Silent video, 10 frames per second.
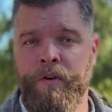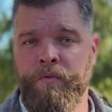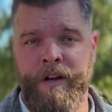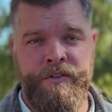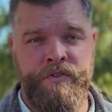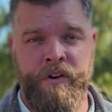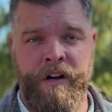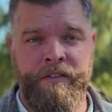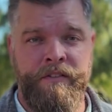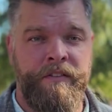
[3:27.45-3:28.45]

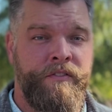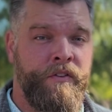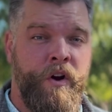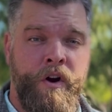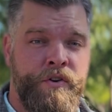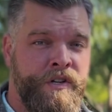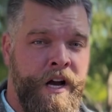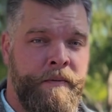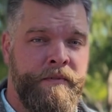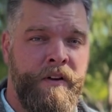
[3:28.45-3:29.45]
restaurants, cigar
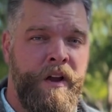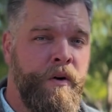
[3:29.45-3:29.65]
shops,